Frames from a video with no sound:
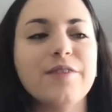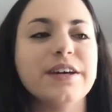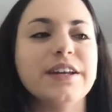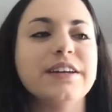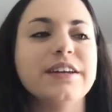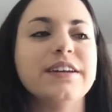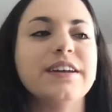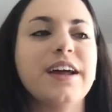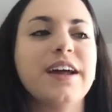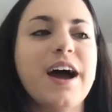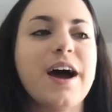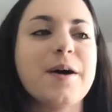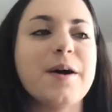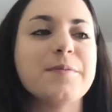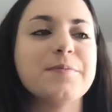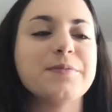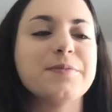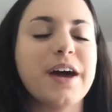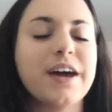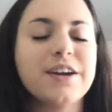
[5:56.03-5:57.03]
And
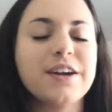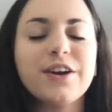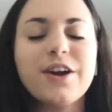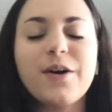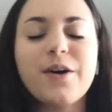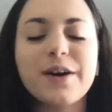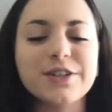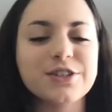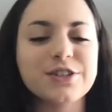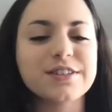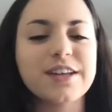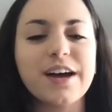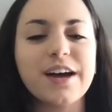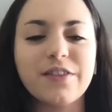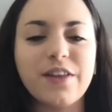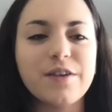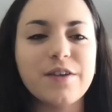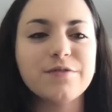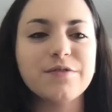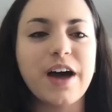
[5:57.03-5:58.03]
I don't know. I
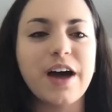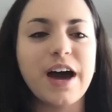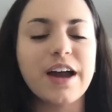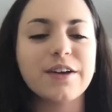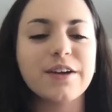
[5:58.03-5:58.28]
love that.